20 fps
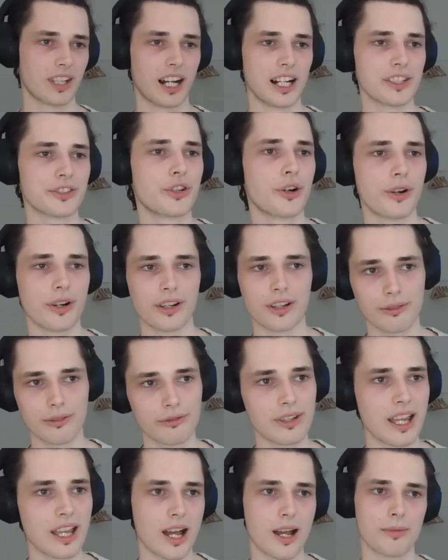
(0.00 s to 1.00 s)
alternative
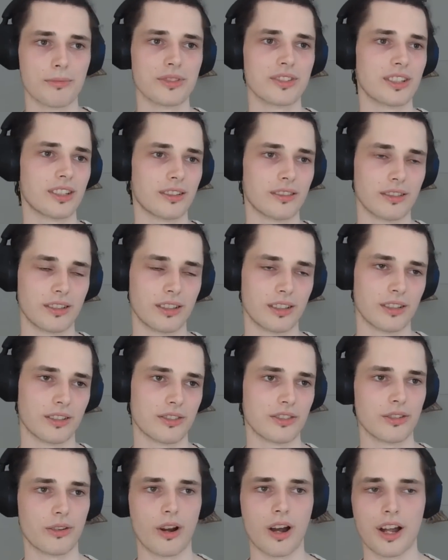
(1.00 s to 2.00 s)
VMs and
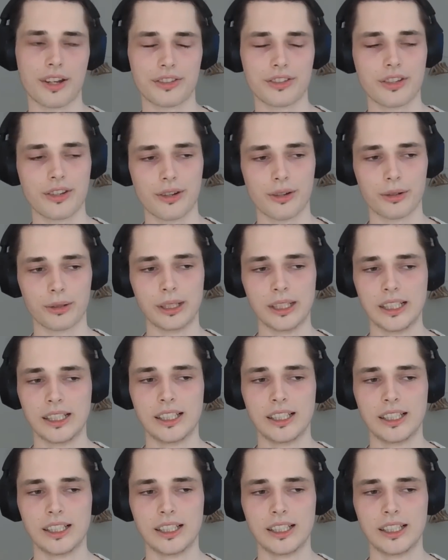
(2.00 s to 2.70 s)
so on to